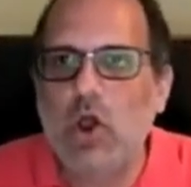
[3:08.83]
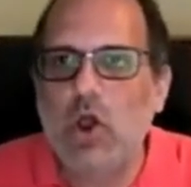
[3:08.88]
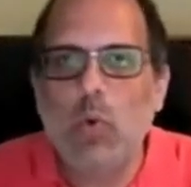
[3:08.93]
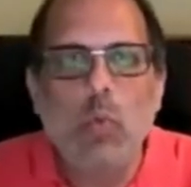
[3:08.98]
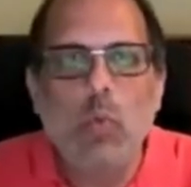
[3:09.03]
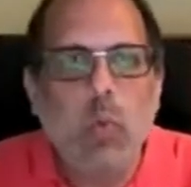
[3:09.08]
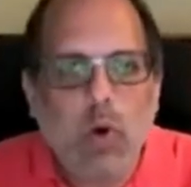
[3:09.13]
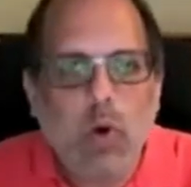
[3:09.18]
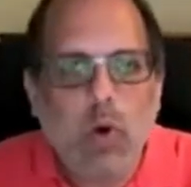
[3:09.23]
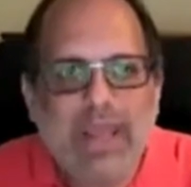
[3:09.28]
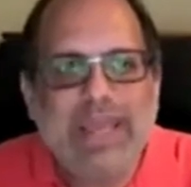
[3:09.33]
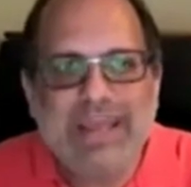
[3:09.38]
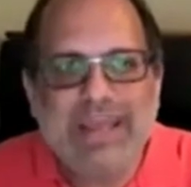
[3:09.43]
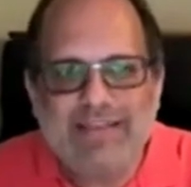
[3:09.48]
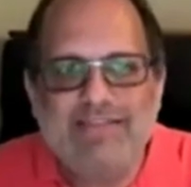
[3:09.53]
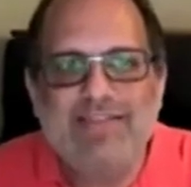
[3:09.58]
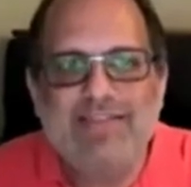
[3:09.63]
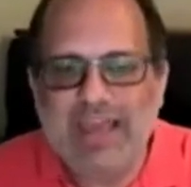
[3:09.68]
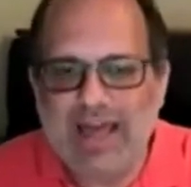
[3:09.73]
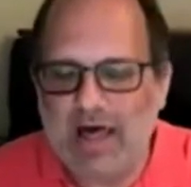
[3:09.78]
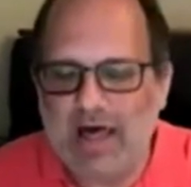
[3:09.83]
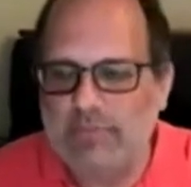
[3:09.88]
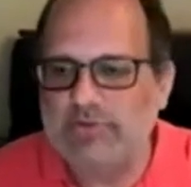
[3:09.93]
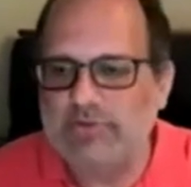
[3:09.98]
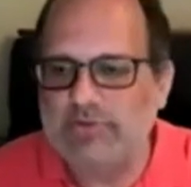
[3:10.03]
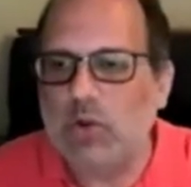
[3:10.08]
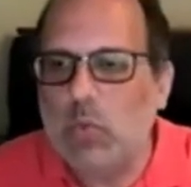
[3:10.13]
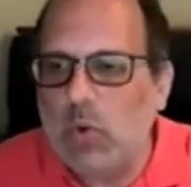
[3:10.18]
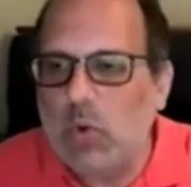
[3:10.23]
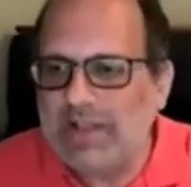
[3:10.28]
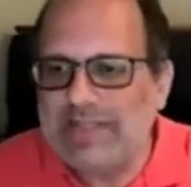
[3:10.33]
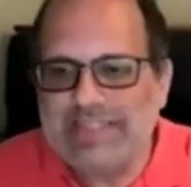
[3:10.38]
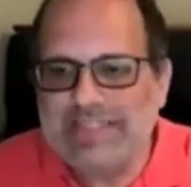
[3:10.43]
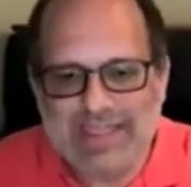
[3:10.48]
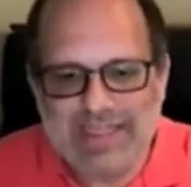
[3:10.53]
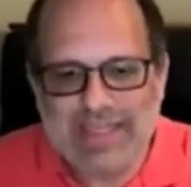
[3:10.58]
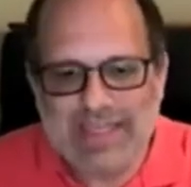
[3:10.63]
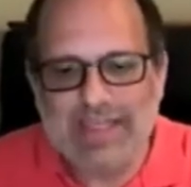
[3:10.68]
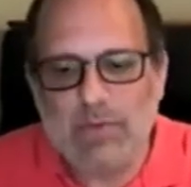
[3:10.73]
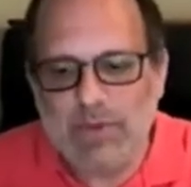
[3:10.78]
What is the object? What is the
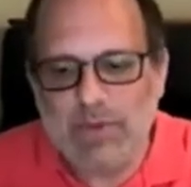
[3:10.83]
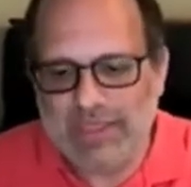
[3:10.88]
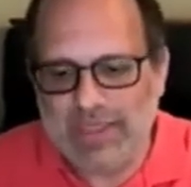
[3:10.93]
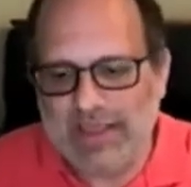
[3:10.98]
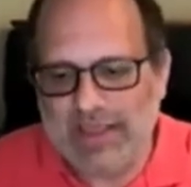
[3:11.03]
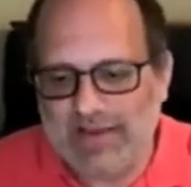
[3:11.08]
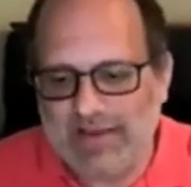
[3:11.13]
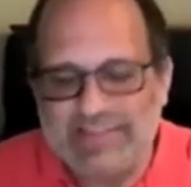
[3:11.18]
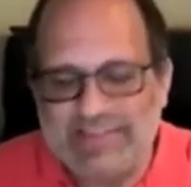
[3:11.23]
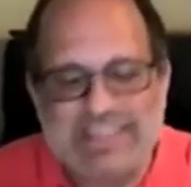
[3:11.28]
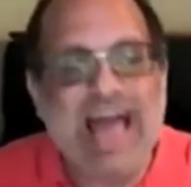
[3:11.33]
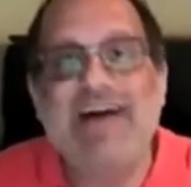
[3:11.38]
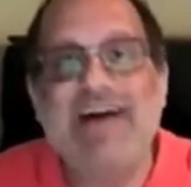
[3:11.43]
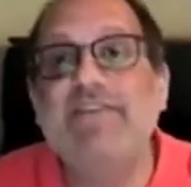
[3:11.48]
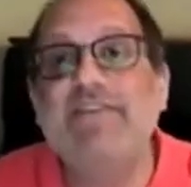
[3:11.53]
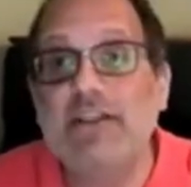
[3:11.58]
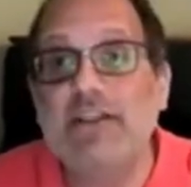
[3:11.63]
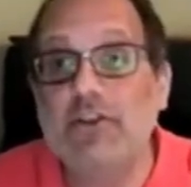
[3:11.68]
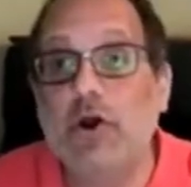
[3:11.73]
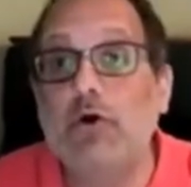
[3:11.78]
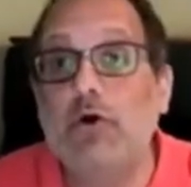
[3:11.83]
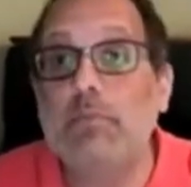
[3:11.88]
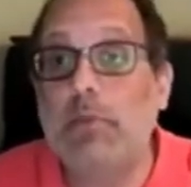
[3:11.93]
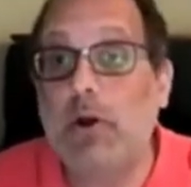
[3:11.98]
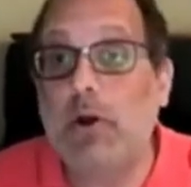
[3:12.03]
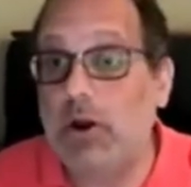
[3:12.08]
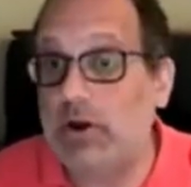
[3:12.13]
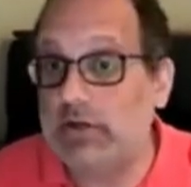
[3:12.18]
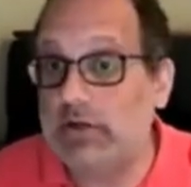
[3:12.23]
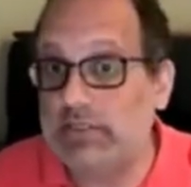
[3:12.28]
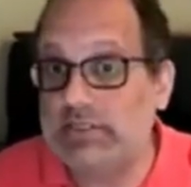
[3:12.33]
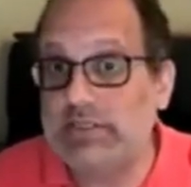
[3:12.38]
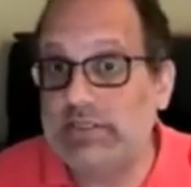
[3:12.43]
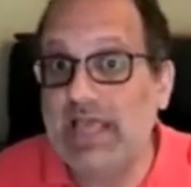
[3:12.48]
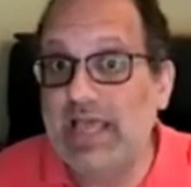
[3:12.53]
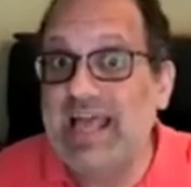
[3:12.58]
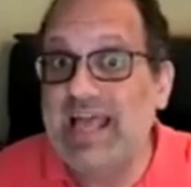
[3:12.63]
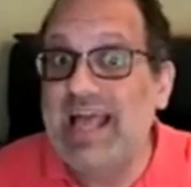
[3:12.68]
thing that we think of as having no parts?